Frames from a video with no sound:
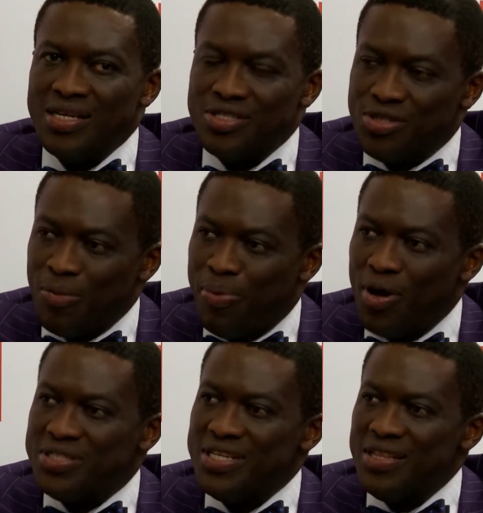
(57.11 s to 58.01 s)

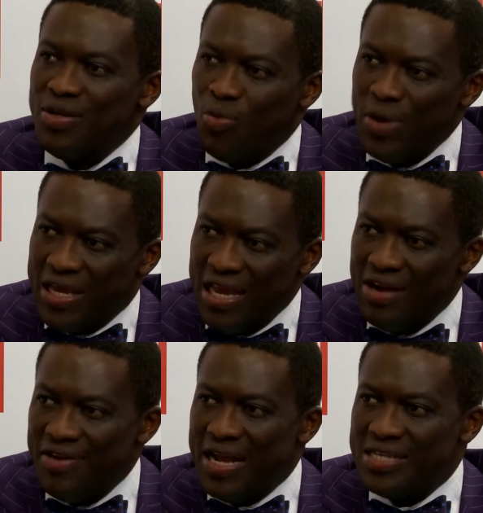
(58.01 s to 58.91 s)
supporting the weak
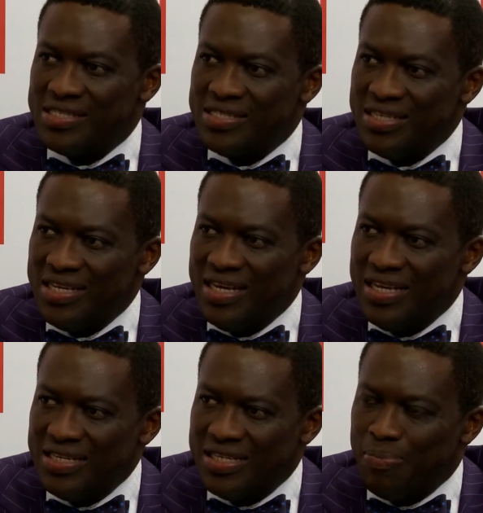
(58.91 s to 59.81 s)
areas
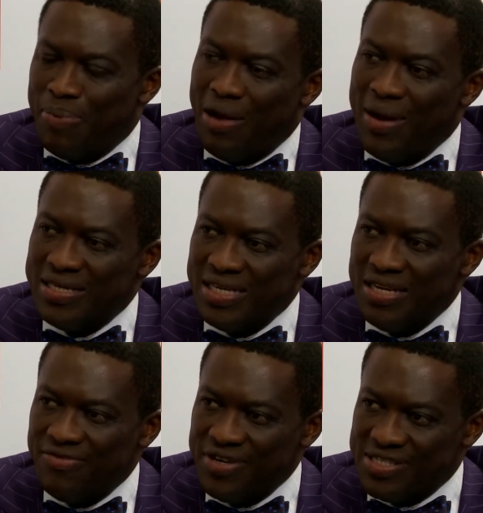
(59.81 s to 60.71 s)
in the power
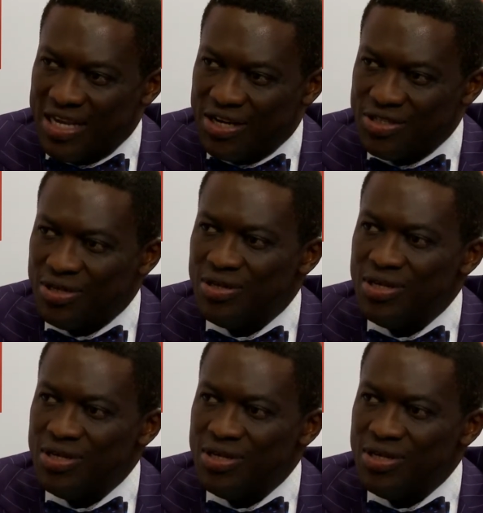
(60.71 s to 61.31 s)
delivery sector,